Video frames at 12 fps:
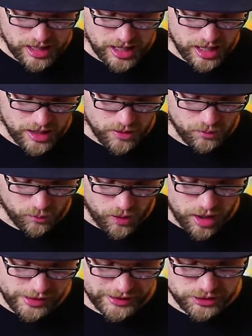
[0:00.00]

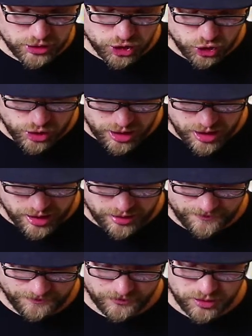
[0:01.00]
Wallace
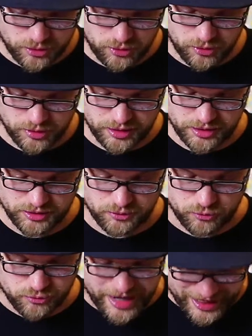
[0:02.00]
Shawn, who was
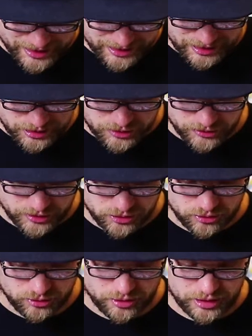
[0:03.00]
Rex in Toy
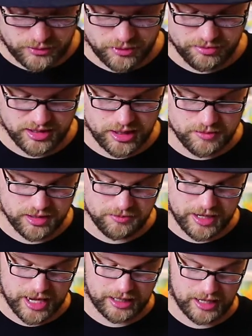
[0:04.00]
Story, will be
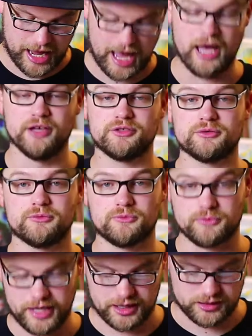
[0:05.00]
coming back as
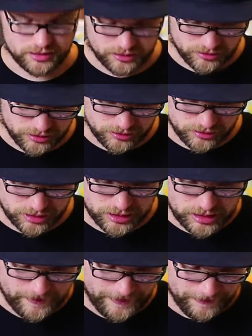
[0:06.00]
Rex in Toy Story.